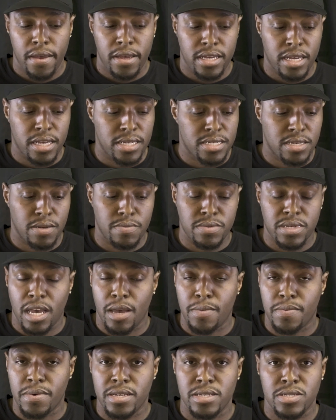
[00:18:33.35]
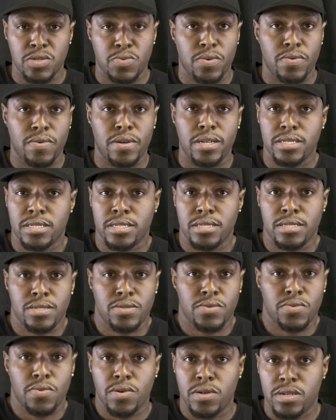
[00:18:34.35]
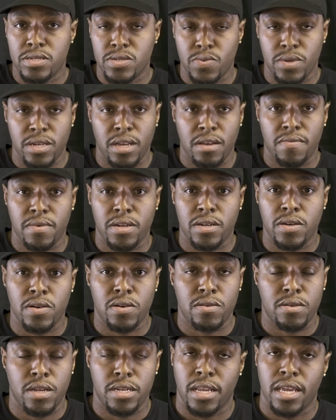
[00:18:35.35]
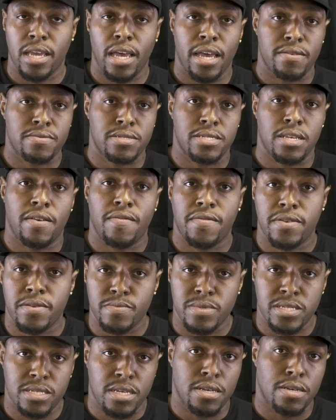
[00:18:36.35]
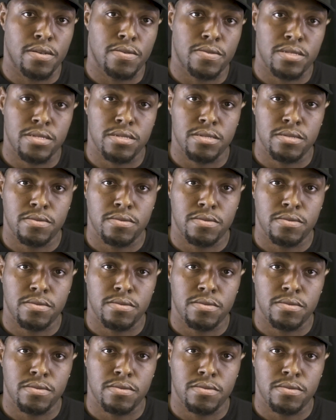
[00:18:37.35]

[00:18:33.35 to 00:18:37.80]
get some type of inspiration towards whatever goal that they have set for themselves.